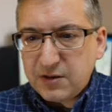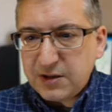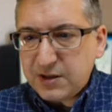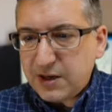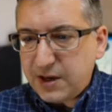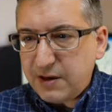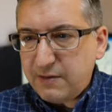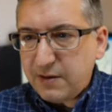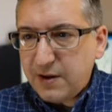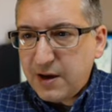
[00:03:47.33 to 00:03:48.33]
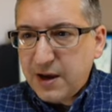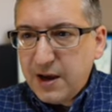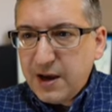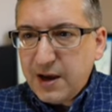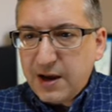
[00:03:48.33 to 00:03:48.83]
save,
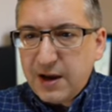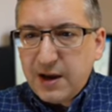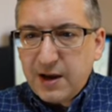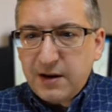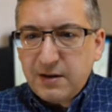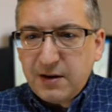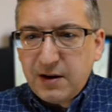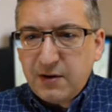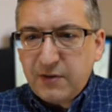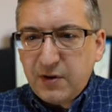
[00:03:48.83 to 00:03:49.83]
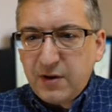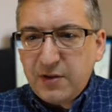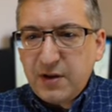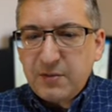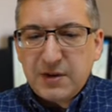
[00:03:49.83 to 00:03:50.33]
and I've got a
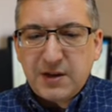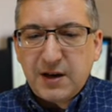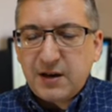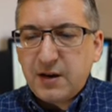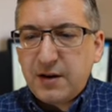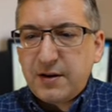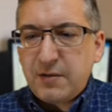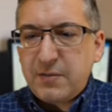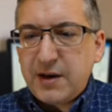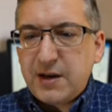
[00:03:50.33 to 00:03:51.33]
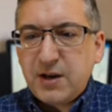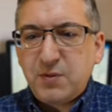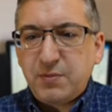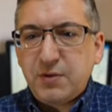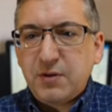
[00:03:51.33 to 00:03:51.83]
thermostat card on my
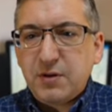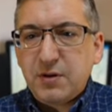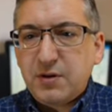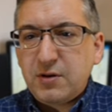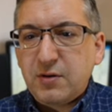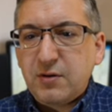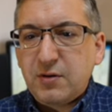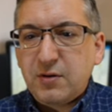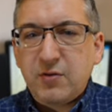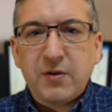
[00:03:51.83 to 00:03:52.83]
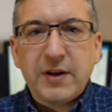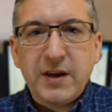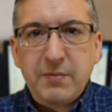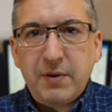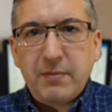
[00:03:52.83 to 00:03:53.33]
dashboard to control the
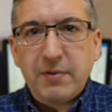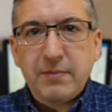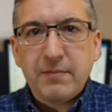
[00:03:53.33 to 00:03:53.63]
heat pump.